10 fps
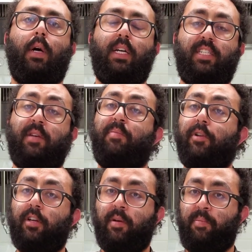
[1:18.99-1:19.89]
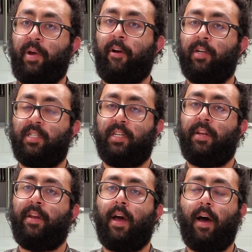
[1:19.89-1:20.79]
A simple
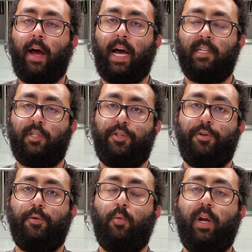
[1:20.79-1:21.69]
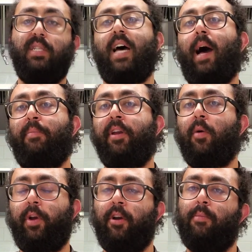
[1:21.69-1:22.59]
comparison as to what is happening
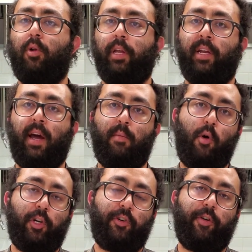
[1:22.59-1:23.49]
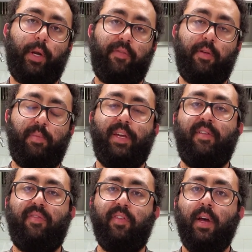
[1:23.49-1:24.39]
when you're pulling that moisture out of the
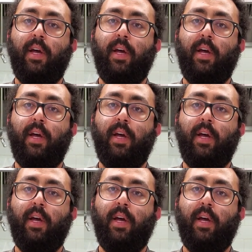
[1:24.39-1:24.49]
beef